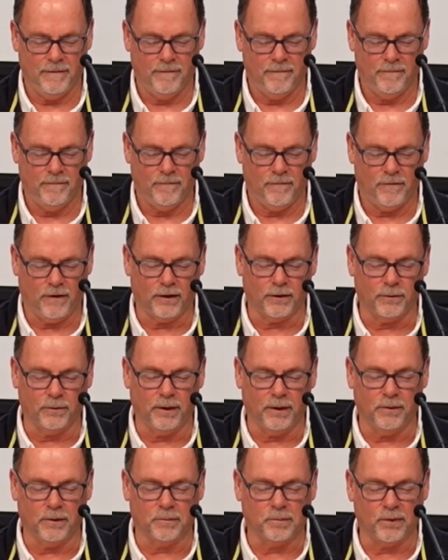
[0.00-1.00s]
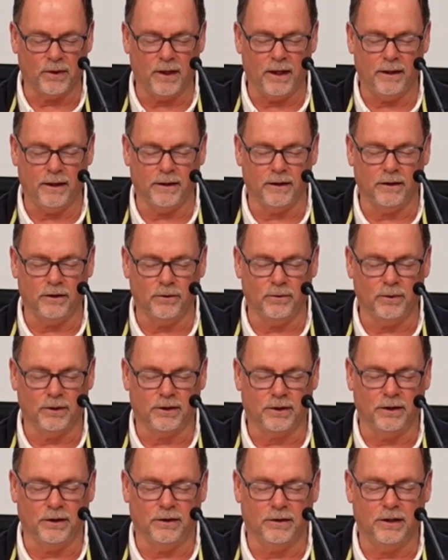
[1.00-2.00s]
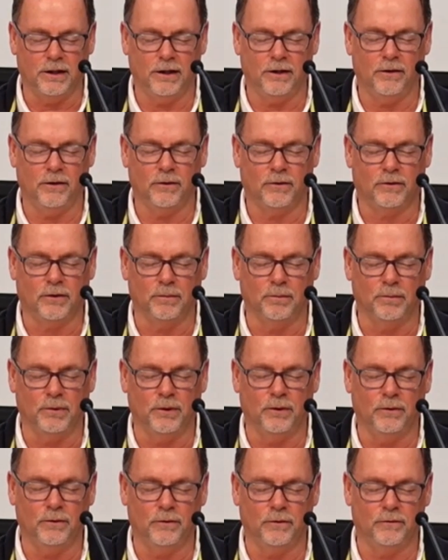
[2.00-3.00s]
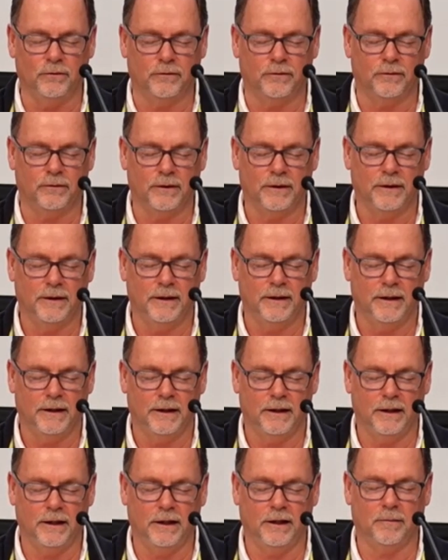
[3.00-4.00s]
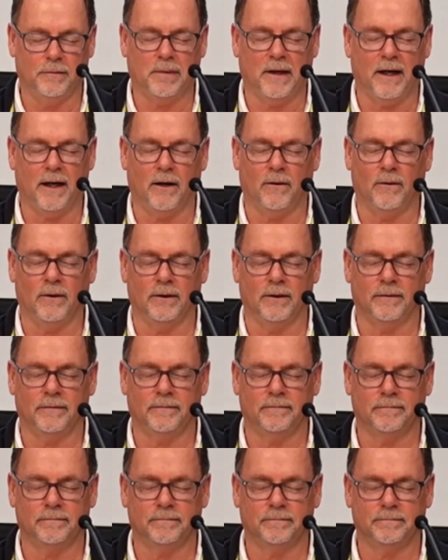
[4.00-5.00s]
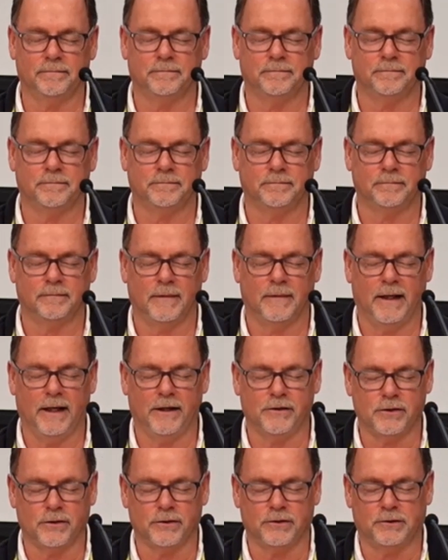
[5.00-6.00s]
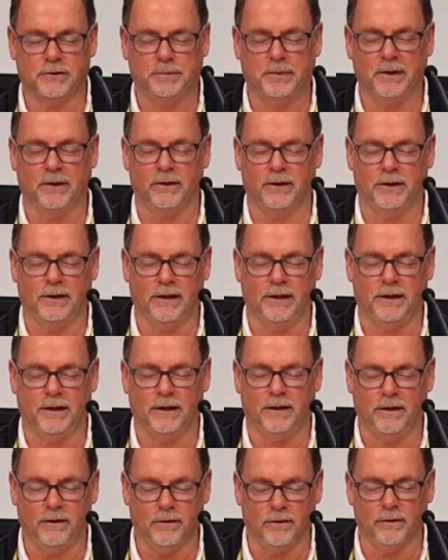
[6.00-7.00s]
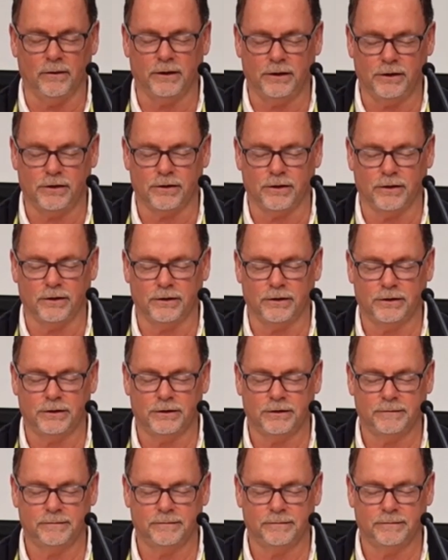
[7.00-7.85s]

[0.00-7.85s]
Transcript: Father, we would pray that you would continue to move in power as your spirit did in the early church.